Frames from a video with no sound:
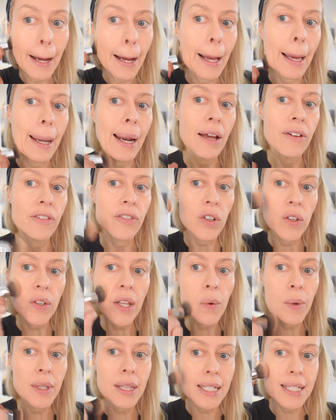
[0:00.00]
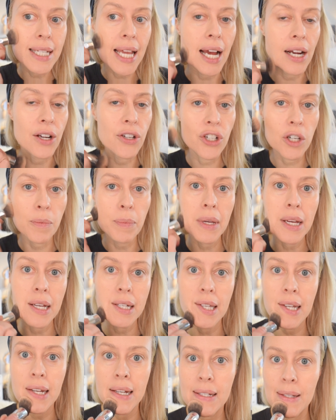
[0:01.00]
and I feel that with the texture,
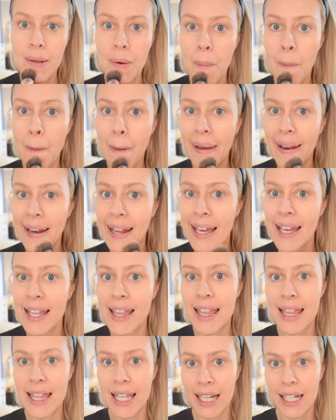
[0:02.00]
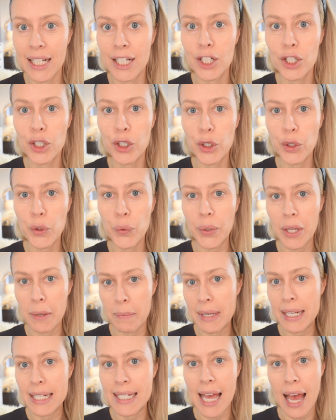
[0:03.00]
because it is quite a thick,
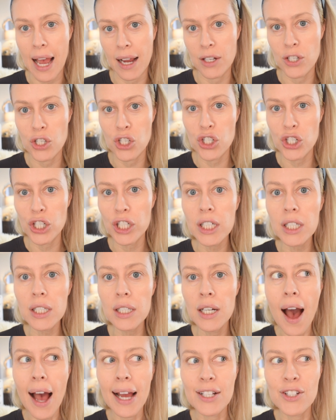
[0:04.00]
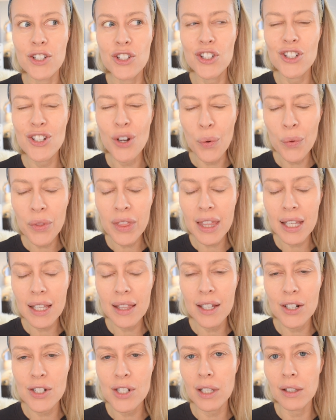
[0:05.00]
creamy texture, I don't think
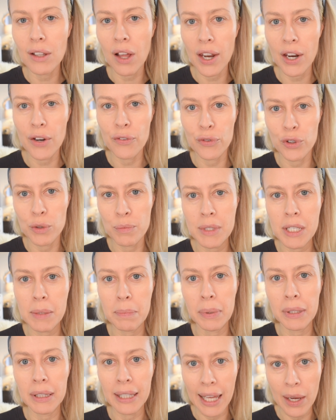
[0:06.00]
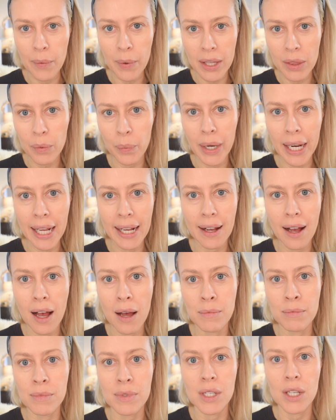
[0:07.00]
there's a lot of room to play with when it
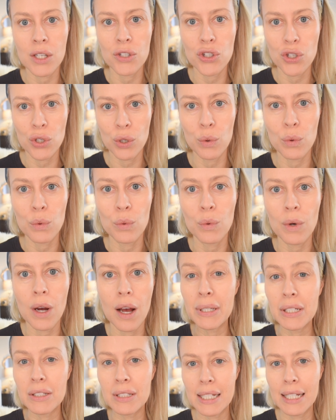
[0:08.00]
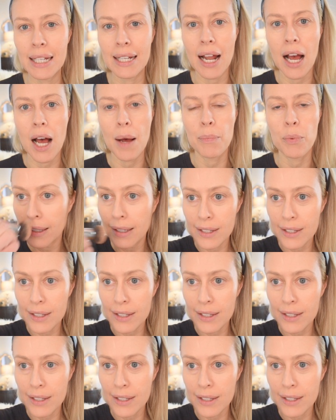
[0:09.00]
comes to building it up.